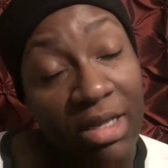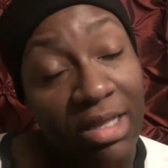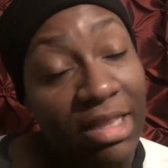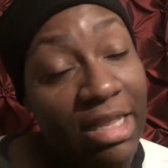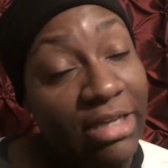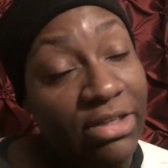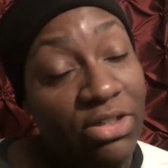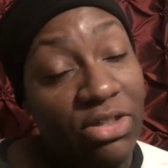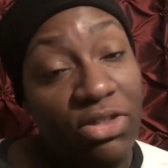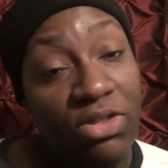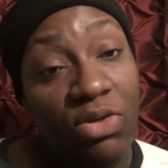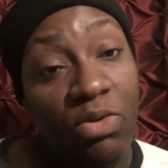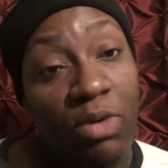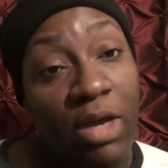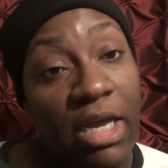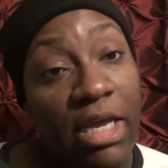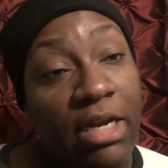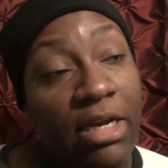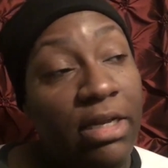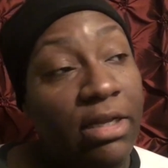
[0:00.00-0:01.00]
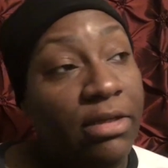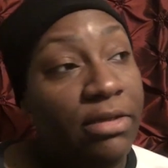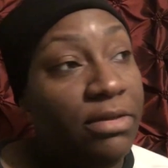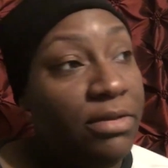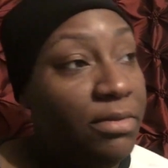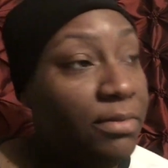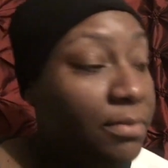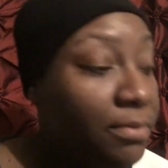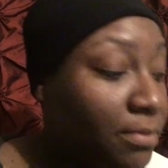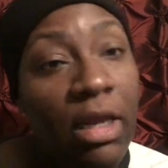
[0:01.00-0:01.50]
That's just the way it
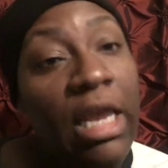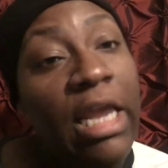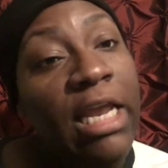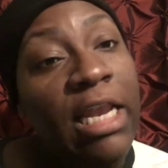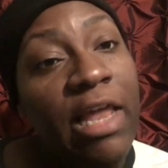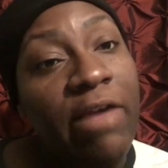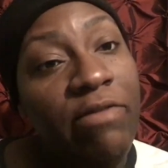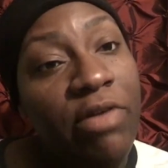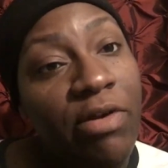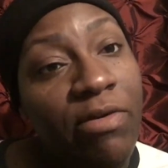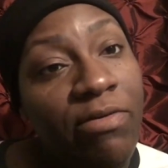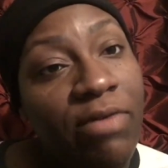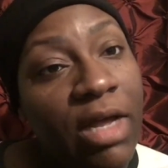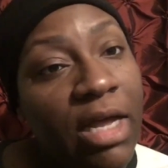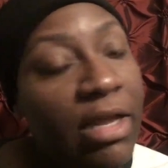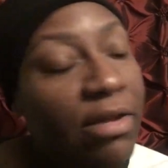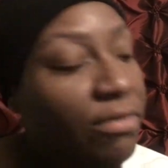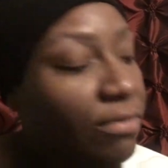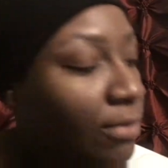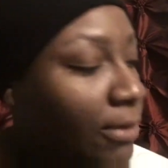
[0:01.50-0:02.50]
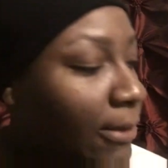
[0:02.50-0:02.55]
is. 11:05.